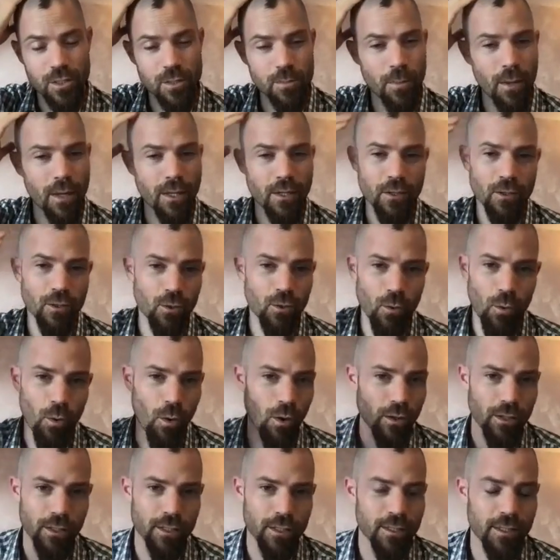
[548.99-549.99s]
spend
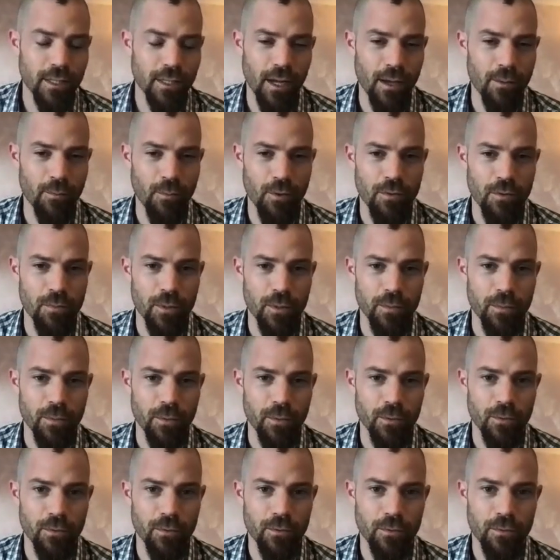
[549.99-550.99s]
quality time with
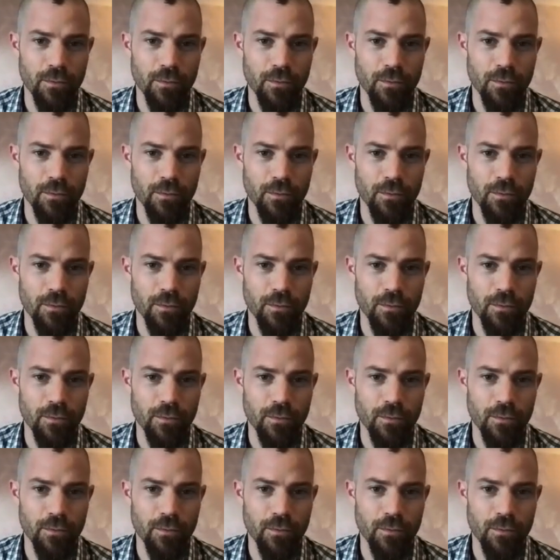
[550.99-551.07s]
people.